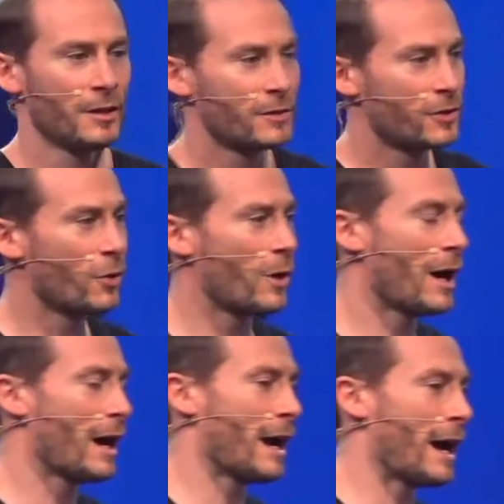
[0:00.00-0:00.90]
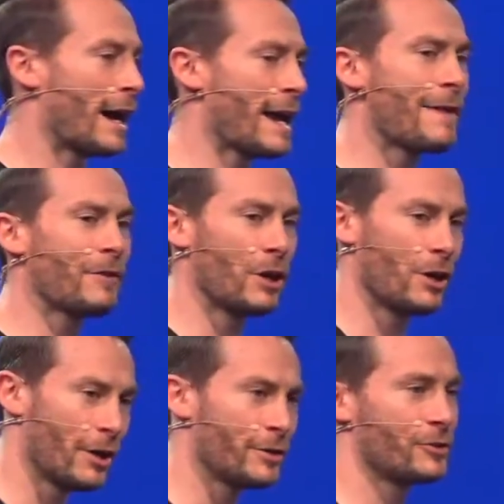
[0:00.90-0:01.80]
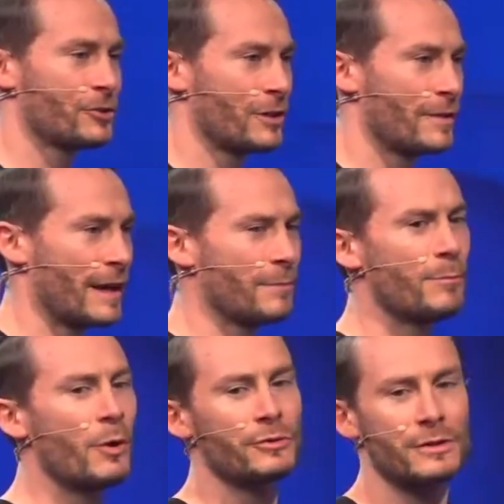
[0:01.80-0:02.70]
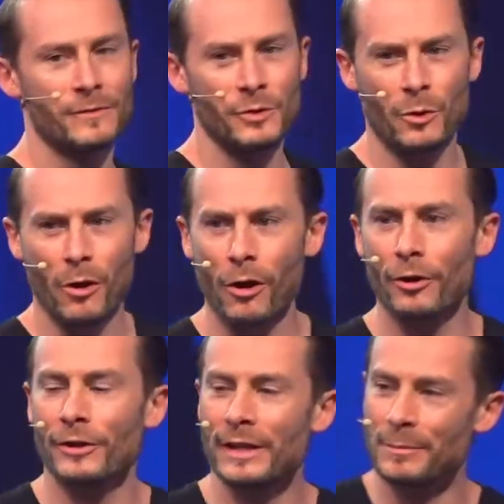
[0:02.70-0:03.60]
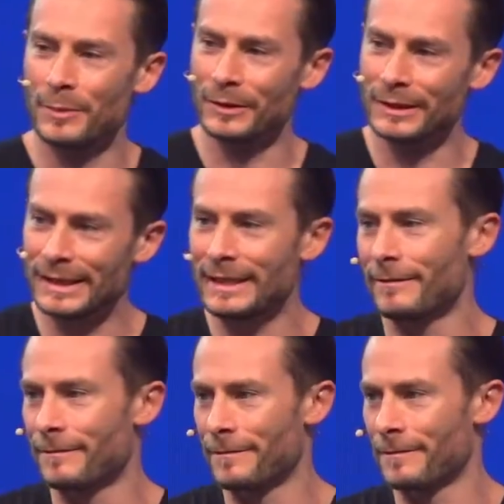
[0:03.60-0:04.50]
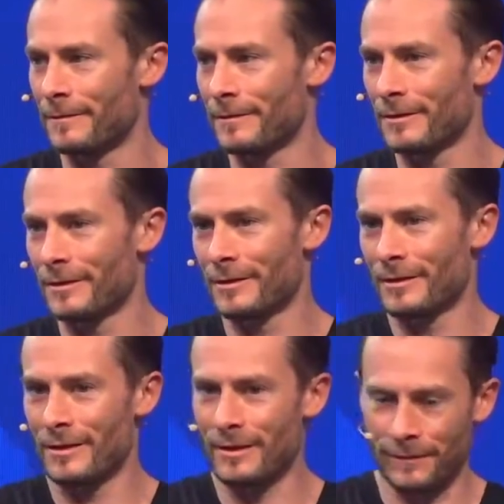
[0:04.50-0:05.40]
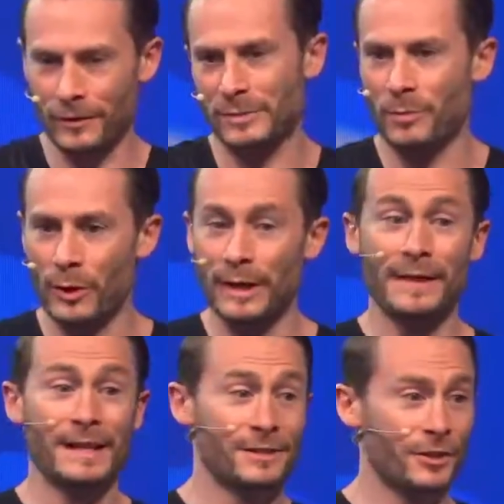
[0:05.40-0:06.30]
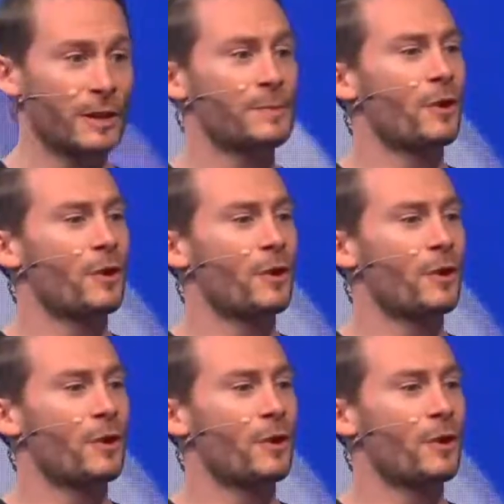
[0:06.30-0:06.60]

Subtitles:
So I have a hunch that most of you already believe the first point, that startups